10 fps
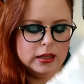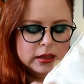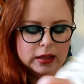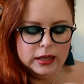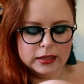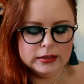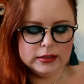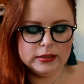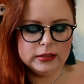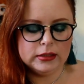
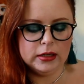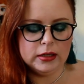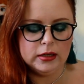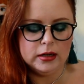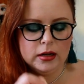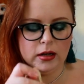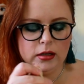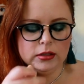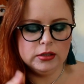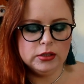let's
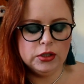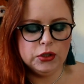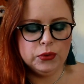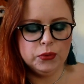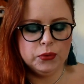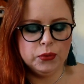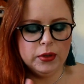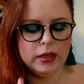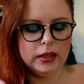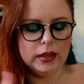
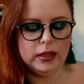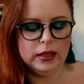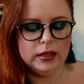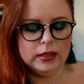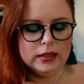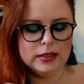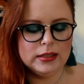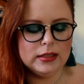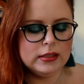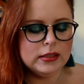undo
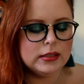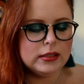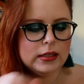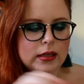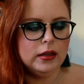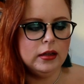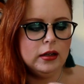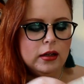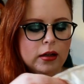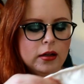these
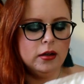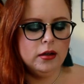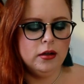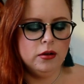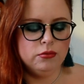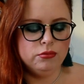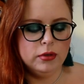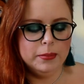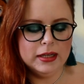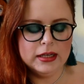
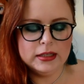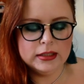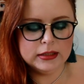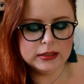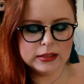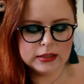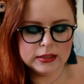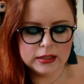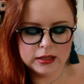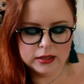
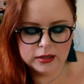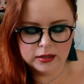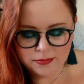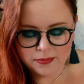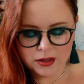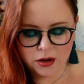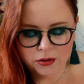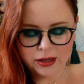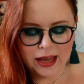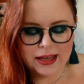ribbons.
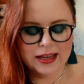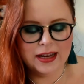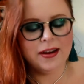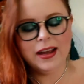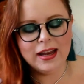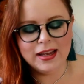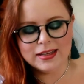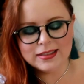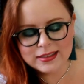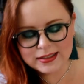Okay, here it
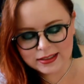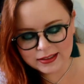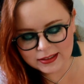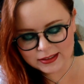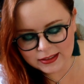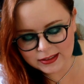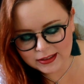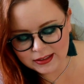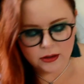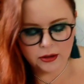is.
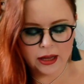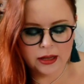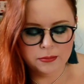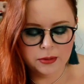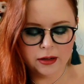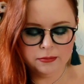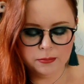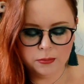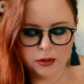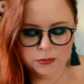Okay, we have
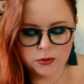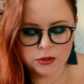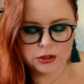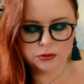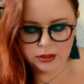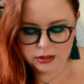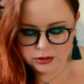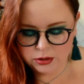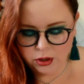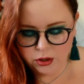one more
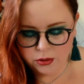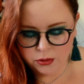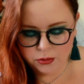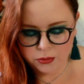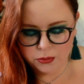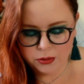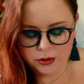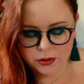string to go.